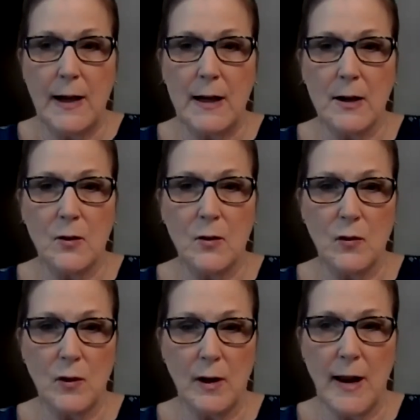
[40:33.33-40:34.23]

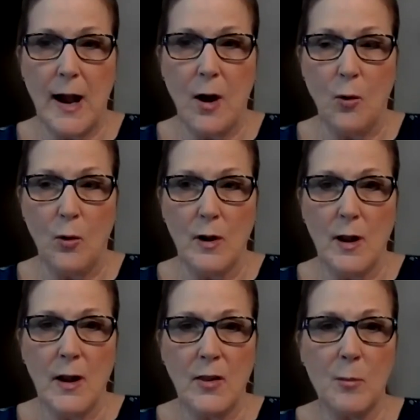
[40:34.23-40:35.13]
is now
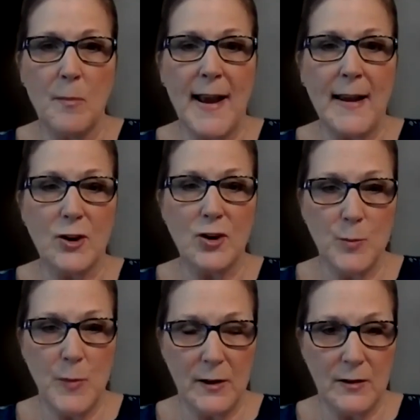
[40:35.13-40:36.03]
the
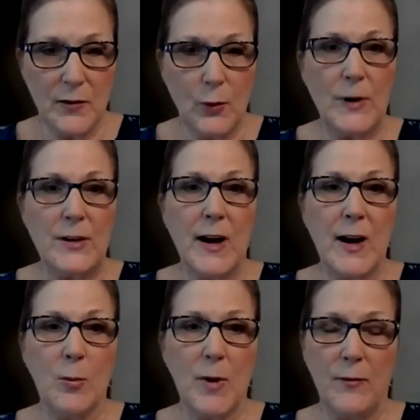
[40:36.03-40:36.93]
management of the
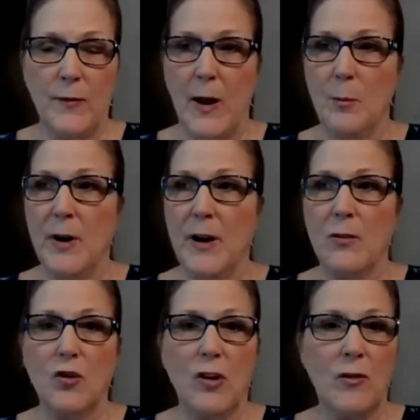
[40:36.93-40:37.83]
retirement fund, but
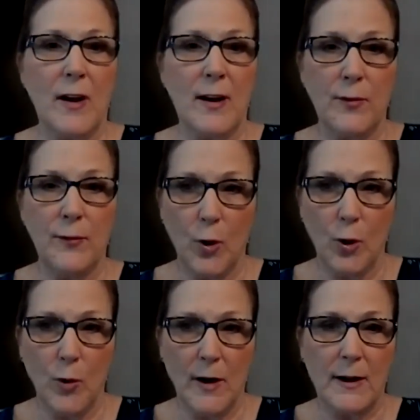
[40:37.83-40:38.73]
it's just like a
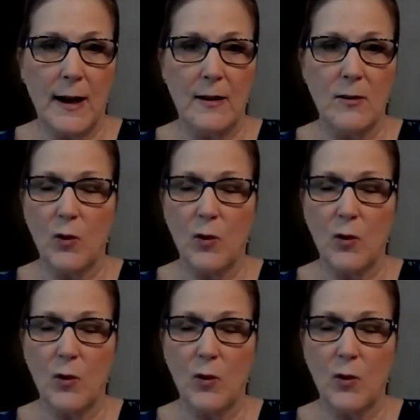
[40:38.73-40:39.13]
401k.